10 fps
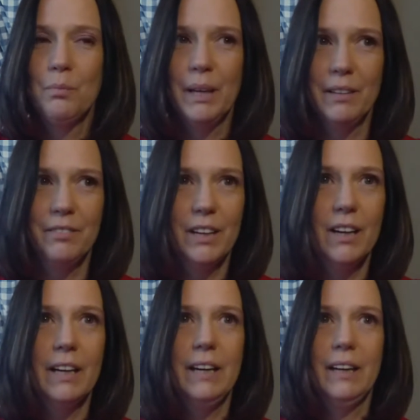been
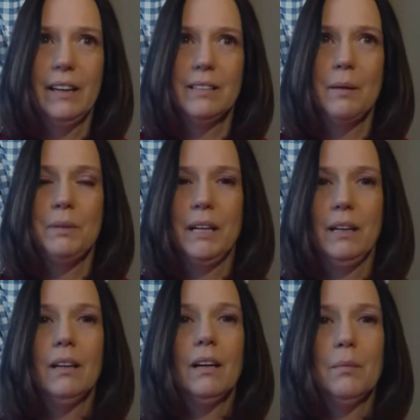very
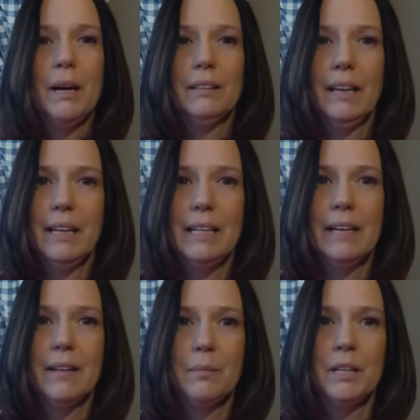accepting about the
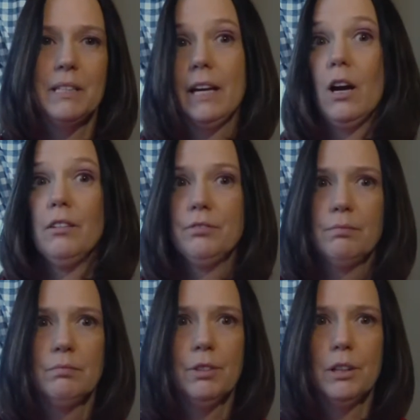idea that I'm going to take off
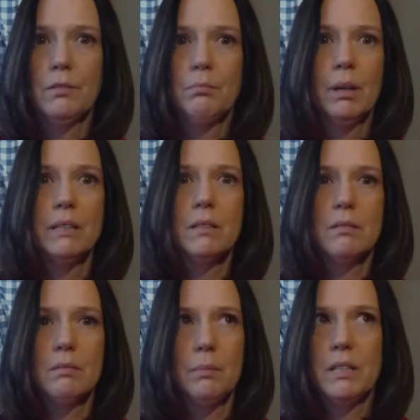for months,
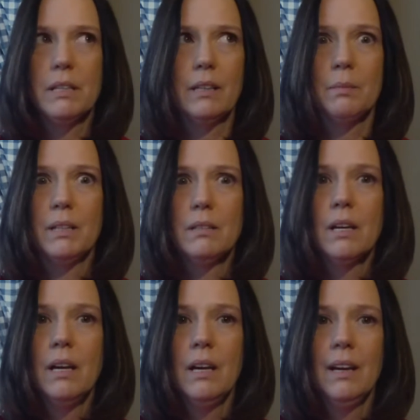up to six months,
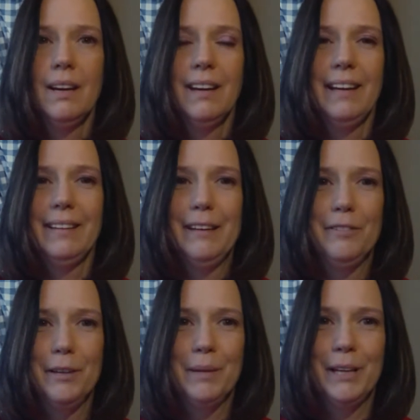and
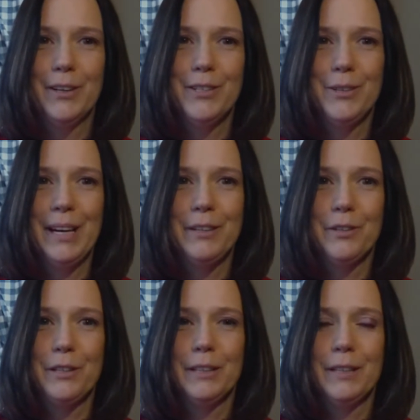leave him here to
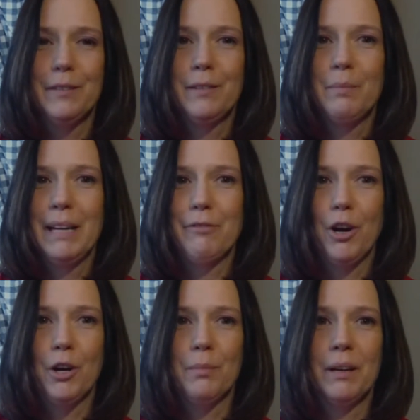handle the, the mini
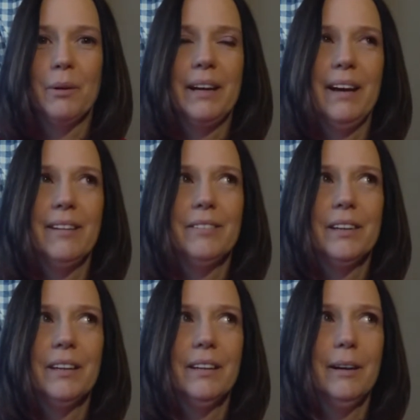farm that we have.
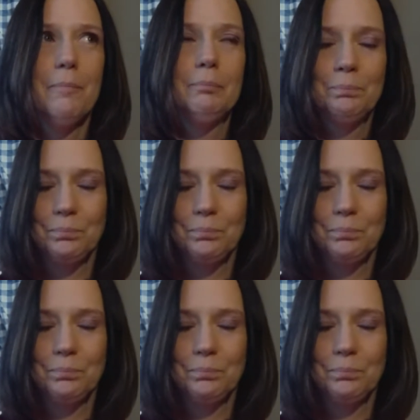Um,